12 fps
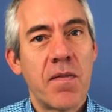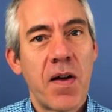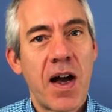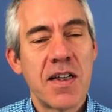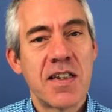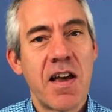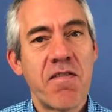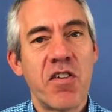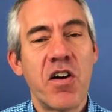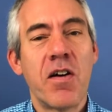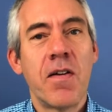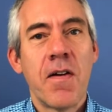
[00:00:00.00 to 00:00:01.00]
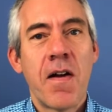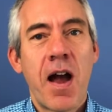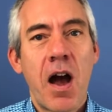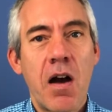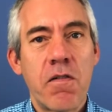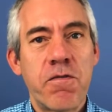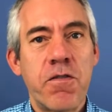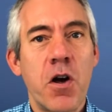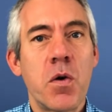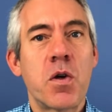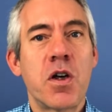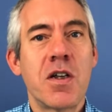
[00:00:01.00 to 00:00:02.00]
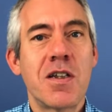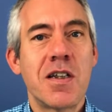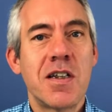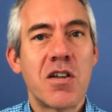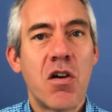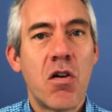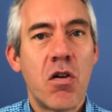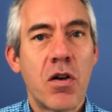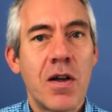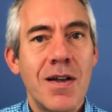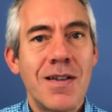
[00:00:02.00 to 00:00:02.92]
as ever our focus is on